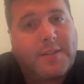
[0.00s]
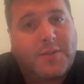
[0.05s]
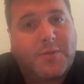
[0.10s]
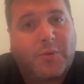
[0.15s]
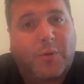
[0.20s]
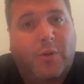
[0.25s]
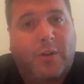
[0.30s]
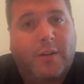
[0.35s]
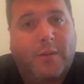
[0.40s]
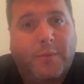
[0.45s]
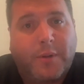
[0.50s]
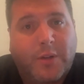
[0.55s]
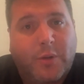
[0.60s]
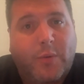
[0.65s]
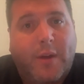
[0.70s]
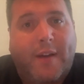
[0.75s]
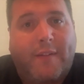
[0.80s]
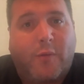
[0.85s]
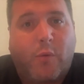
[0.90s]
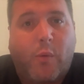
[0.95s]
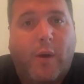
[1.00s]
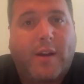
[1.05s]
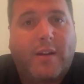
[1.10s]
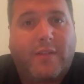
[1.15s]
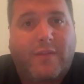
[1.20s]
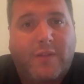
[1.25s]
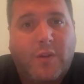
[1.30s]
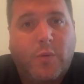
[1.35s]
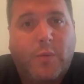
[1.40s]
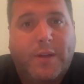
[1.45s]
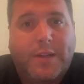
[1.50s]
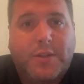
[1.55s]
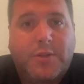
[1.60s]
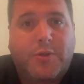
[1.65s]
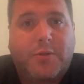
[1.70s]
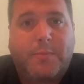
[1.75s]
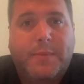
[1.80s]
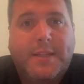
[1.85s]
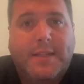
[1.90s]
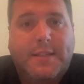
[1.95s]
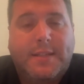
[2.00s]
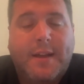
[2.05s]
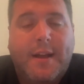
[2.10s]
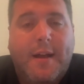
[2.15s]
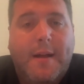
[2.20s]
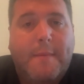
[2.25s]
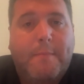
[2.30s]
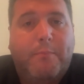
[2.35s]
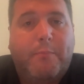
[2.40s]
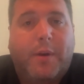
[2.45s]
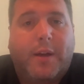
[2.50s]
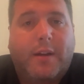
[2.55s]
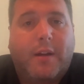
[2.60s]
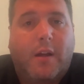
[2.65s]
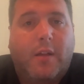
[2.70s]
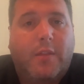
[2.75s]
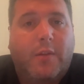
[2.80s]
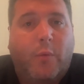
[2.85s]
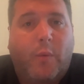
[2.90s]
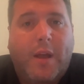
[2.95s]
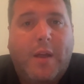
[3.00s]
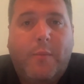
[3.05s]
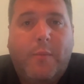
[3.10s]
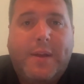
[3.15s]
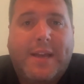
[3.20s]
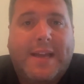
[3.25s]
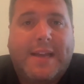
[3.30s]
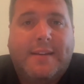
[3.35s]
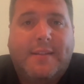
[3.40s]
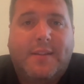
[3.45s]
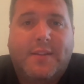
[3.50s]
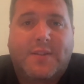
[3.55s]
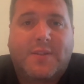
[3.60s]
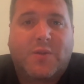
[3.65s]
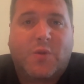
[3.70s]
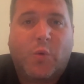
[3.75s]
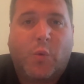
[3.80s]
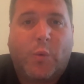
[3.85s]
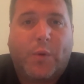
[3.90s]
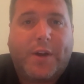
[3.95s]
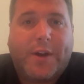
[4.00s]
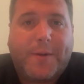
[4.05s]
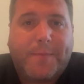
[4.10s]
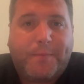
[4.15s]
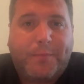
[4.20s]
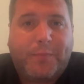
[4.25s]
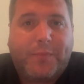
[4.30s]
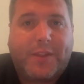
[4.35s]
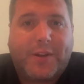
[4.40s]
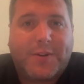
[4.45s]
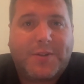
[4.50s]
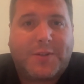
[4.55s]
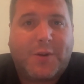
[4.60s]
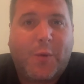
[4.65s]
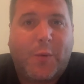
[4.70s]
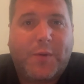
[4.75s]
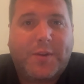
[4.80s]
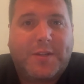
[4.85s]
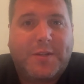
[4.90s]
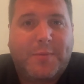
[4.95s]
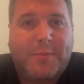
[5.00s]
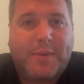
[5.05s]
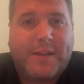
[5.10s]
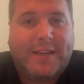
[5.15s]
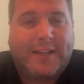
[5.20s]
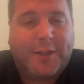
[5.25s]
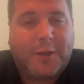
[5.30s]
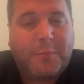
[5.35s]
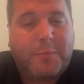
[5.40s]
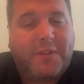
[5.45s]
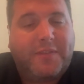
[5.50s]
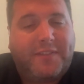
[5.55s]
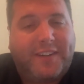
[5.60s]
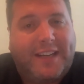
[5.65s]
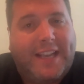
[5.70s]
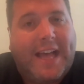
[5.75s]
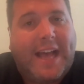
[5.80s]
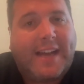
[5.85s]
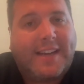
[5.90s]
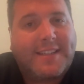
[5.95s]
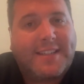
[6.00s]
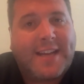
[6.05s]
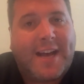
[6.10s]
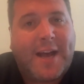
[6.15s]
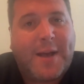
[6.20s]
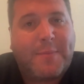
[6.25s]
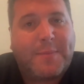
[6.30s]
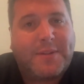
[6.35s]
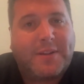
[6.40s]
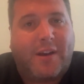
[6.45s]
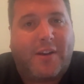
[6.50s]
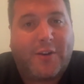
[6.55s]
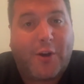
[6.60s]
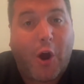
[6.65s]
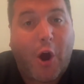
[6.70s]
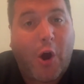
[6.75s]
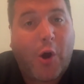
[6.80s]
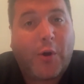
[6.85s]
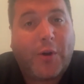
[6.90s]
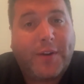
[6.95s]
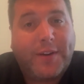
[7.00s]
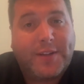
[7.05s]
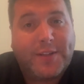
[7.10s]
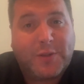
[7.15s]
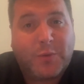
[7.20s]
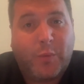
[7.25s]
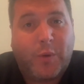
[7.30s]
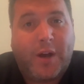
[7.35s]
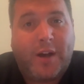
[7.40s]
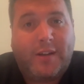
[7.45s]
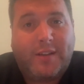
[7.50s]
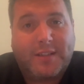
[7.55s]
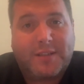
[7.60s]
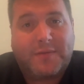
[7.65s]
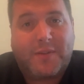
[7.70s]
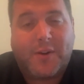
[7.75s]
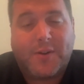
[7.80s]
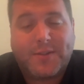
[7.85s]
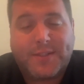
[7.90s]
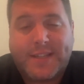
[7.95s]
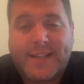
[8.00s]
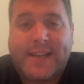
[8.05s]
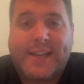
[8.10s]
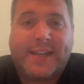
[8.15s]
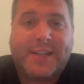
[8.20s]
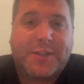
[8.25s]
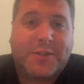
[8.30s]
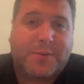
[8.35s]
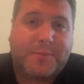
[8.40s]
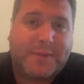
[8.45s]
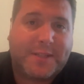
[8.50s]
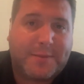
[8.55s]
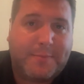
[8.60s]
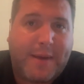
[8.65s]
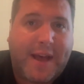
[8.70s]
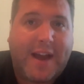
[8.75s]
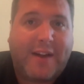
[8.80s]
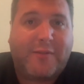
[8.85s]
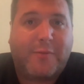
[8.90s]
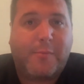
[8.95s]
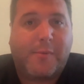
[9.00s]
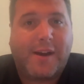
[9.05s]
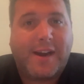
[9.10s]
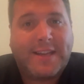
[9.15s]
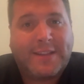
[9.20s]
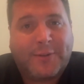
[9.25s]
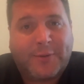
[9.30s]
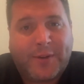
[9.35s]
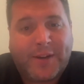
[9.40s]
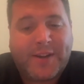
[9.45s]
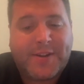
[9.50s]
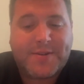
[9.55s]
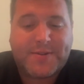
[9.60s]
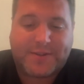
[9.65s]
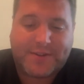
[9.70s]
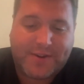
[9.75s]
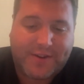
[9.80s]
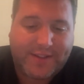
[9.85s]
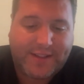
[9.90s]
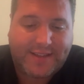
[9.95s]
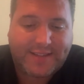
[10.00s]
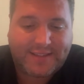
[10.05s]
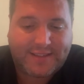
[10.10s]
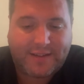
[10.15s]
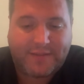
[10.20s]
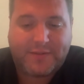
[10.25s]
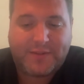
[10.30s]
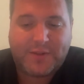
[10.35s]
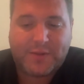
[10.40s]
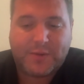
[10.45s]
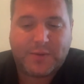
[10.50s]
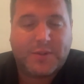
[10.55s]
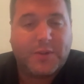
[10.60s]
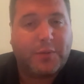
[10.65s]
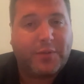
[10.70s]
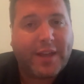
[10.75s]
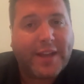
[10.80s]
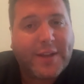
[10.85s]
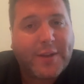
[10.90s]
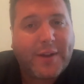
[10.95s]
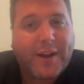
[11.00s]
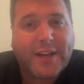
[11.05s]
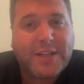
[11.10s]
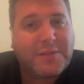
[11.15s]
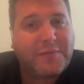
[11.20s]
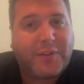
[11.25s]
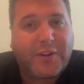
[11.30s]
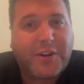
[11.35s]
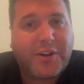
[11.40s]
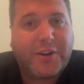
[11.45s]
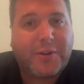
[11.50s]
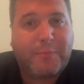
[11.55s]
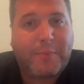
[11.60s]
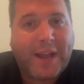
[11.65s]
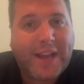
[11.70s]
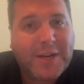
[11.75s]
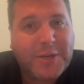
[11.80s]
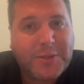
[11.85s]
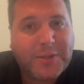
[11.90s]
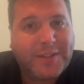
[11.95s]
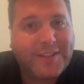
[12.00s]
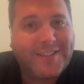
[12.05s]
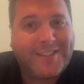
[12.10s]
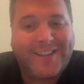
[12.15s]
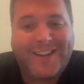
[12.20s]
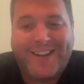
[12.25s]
rolling. We do have quite a few instruments, but the way we ended the school year, there's going to be a little bit of a lag time on our end as well, as far as getting instruments back from our 8th graders and all that stuff too. So thank you guys for your patience